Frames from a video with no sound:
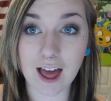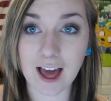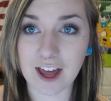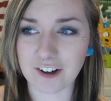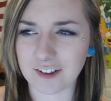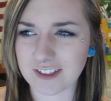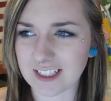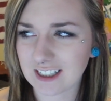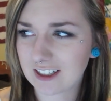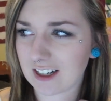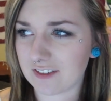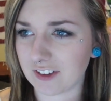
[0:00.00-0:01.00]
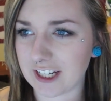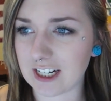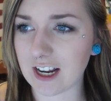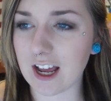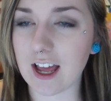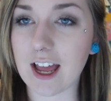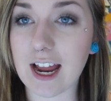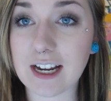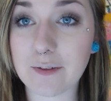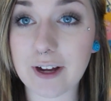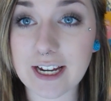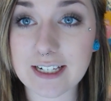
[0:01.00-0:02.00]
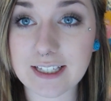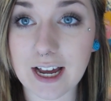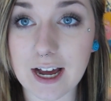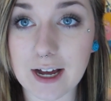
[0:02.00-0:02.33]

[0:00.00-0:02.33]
I don't know, it's getting kind of late. Anyways,